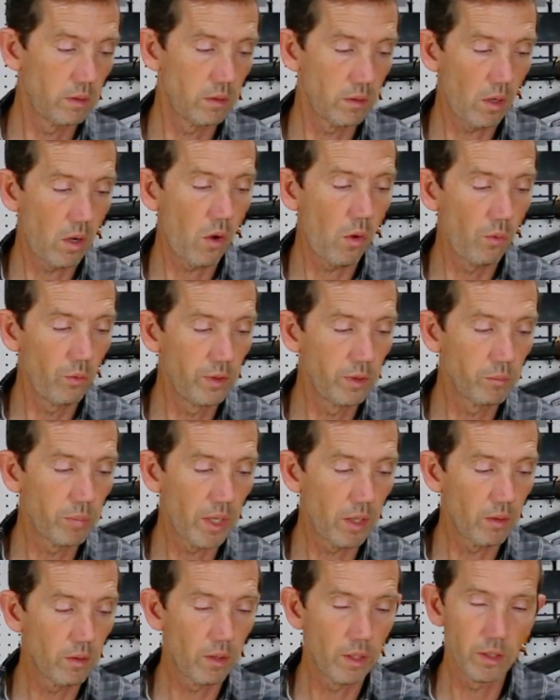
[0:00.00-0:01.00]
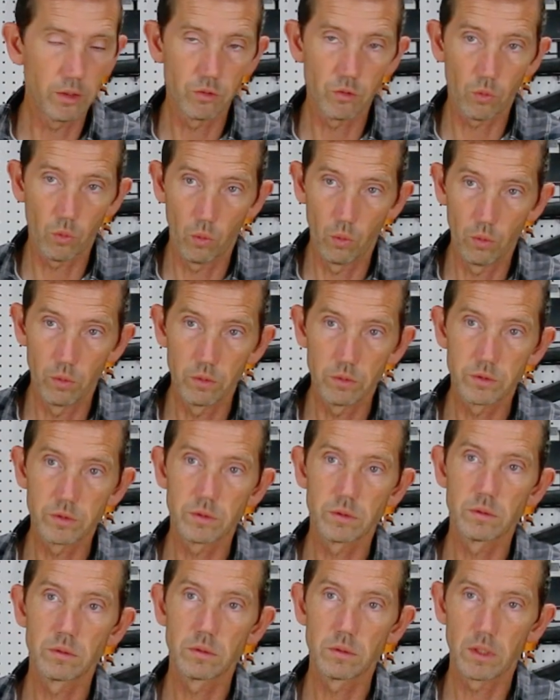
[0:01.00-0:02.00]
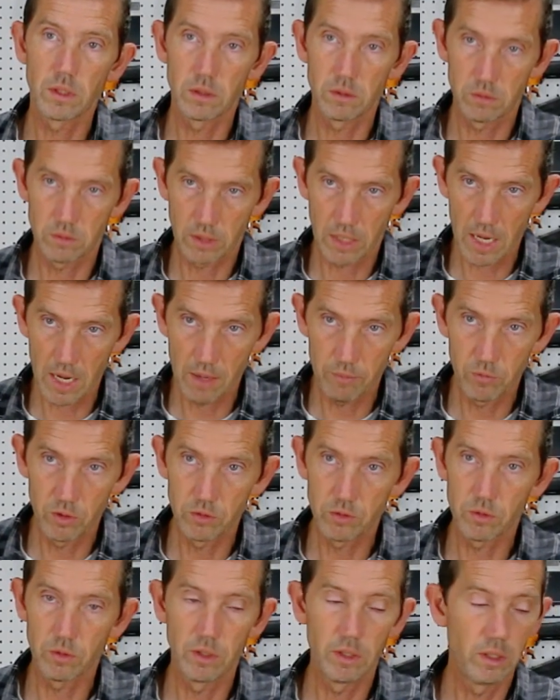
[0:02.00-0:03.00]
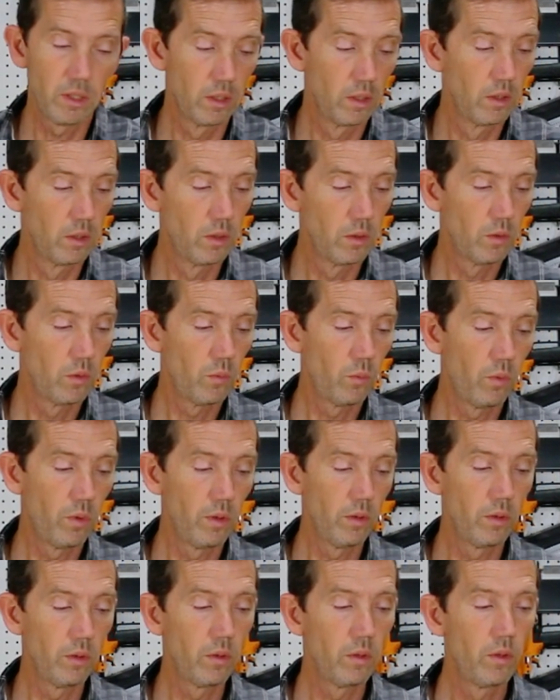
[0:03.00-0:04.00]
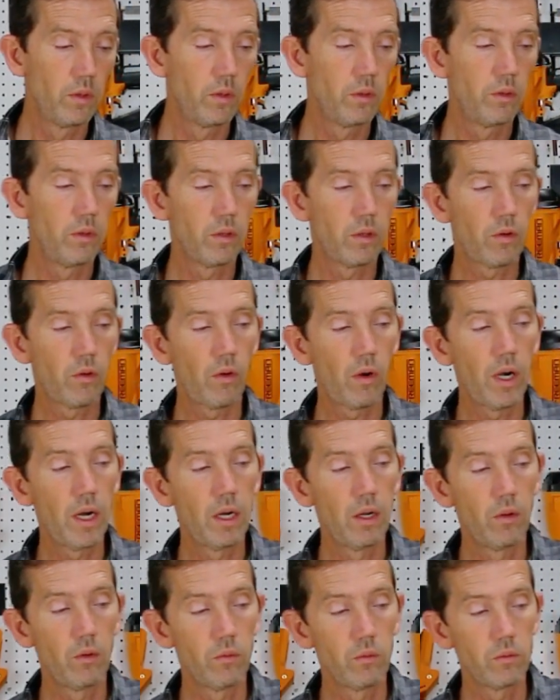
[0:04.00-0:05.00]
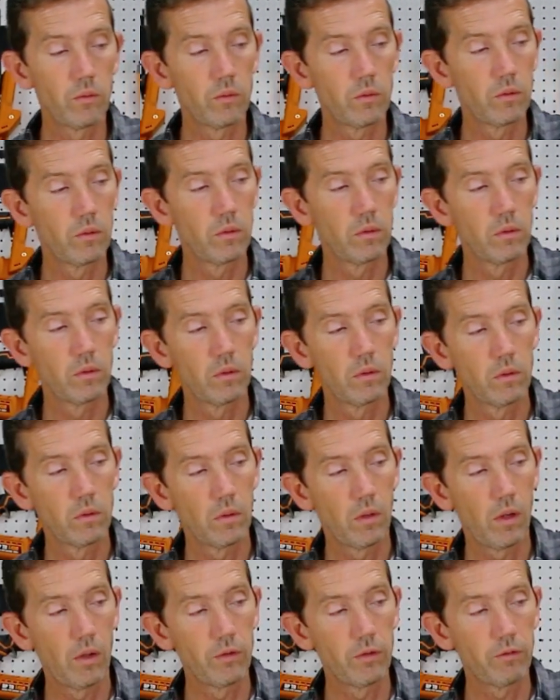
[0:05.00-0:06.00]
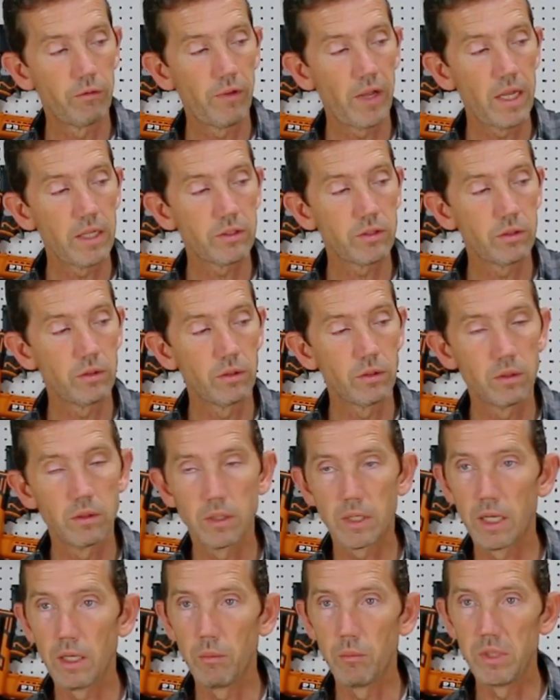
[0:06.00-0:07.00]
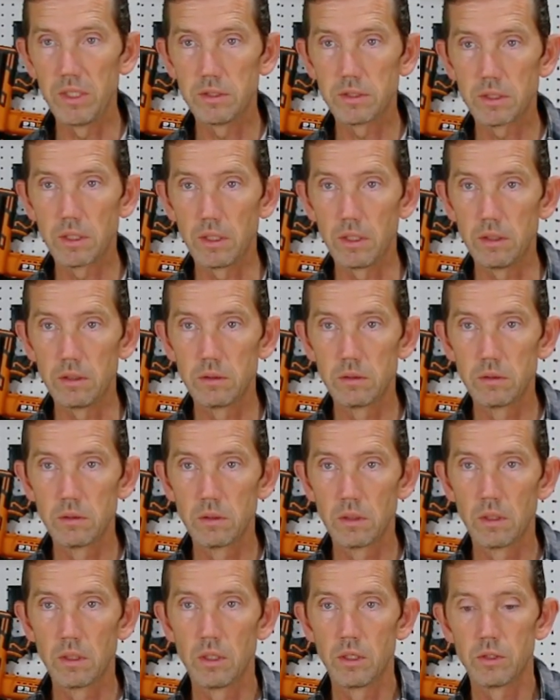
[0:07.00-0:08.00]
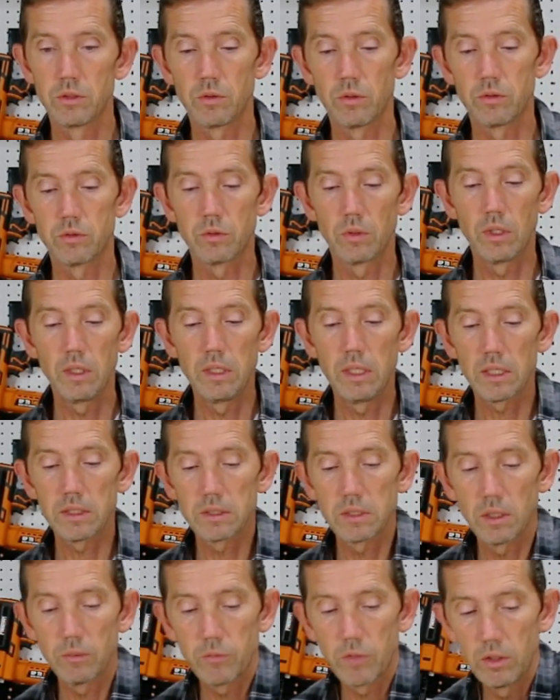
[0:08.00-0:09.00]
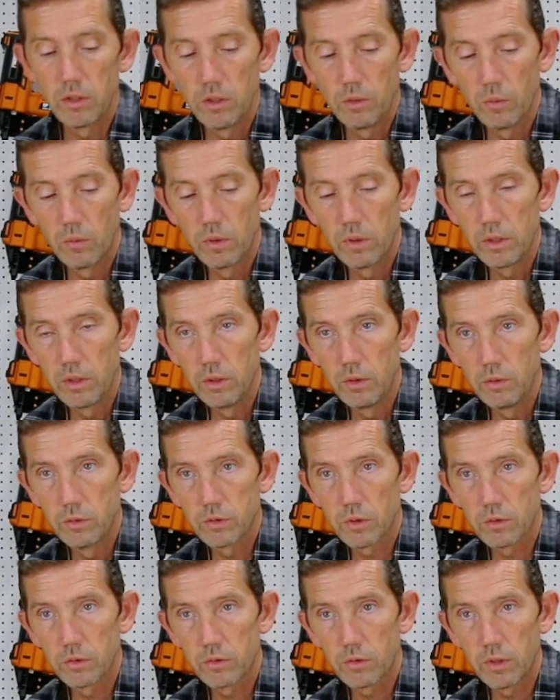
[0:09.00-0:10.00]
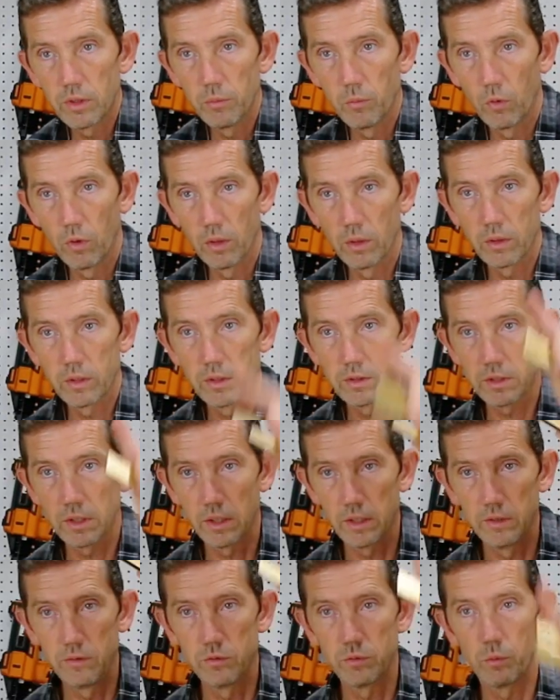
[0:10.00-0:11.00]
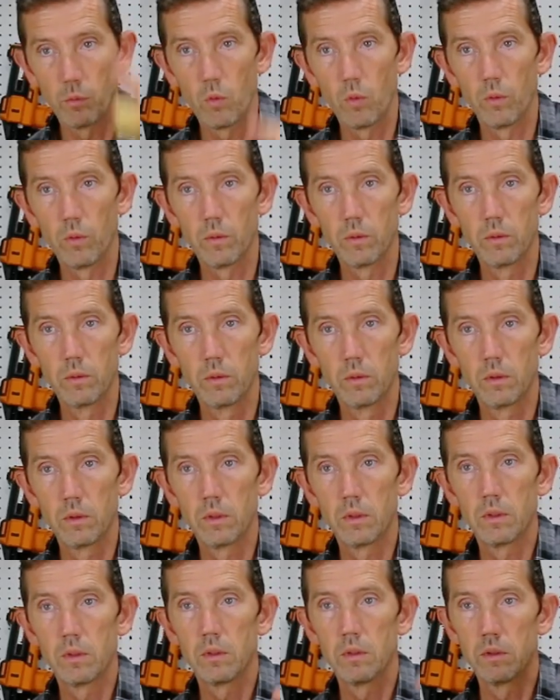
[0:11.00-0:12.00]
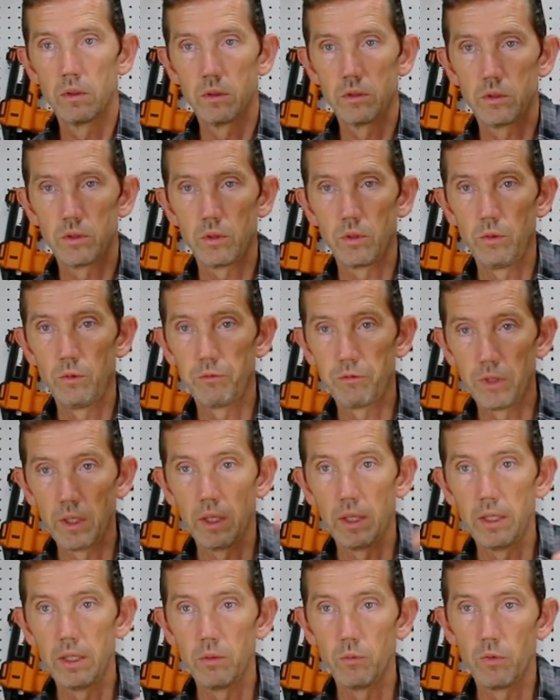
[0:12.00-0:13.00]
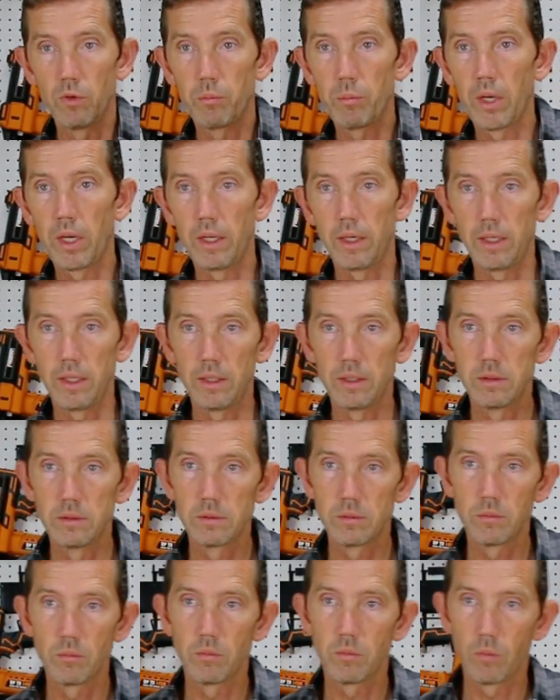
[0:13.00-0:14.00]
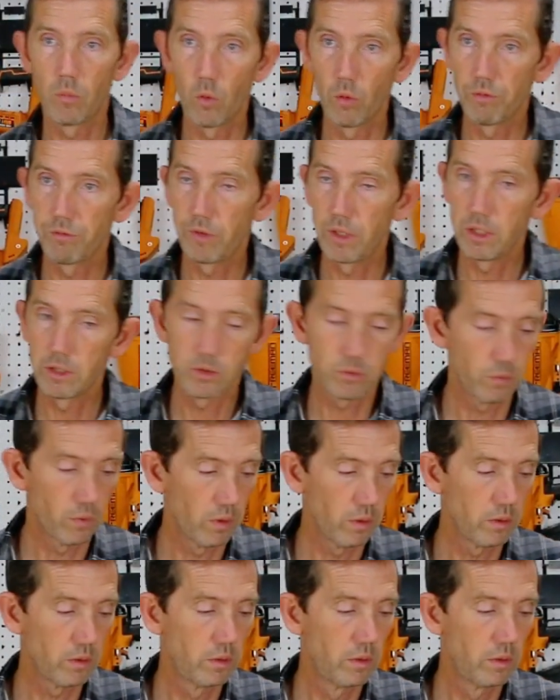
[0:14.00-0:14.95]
holding power like drawers, cabinetry, where the crown on the fastener can't be seen. So it's really not something you want to use on trim work because it leaves more to fill in with putty, more finish work.